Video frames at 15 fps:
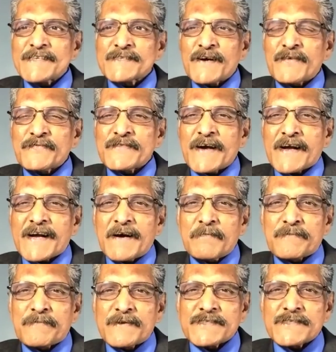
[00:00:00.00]
of the
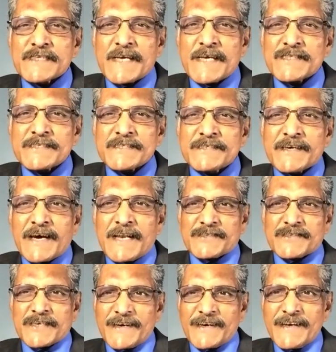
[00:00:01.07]
compensation
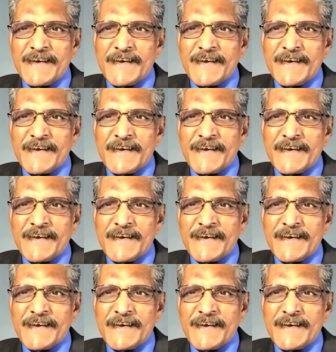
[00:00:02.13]
culture.